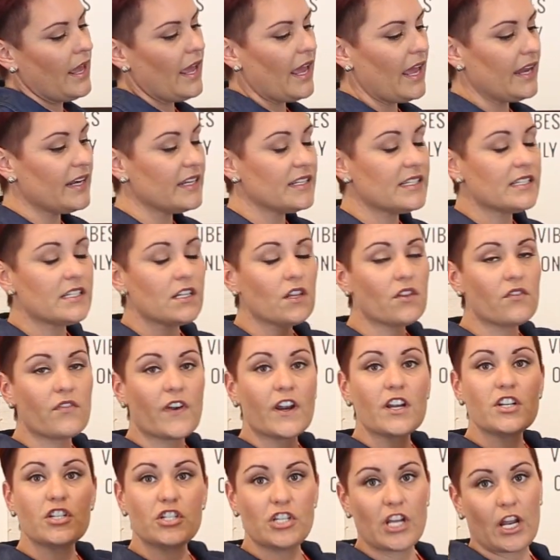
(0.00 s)
and it's still a
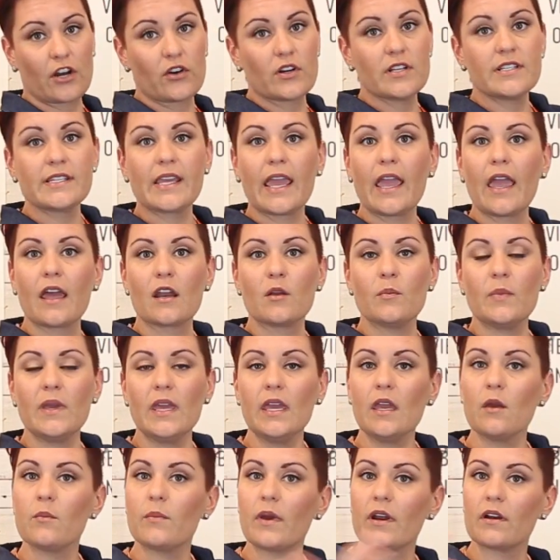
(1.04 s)
very generous canopy
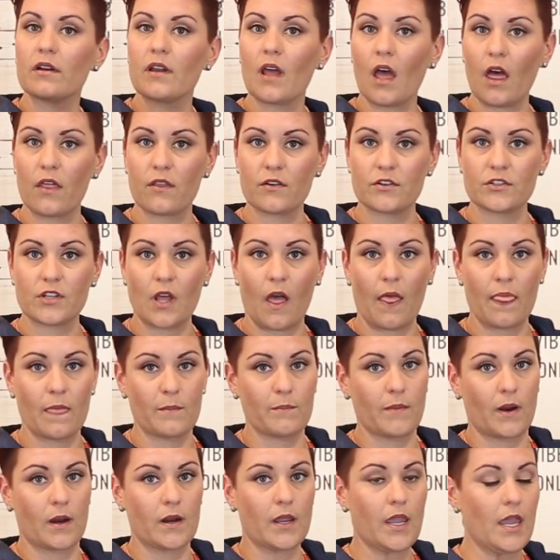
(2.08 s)
compared to others on the
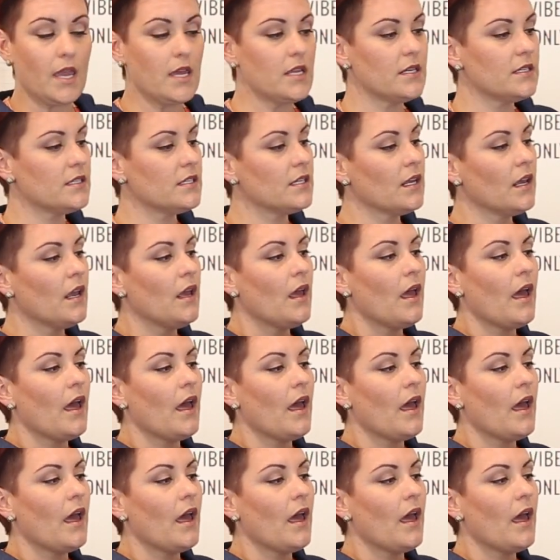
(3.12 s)
market,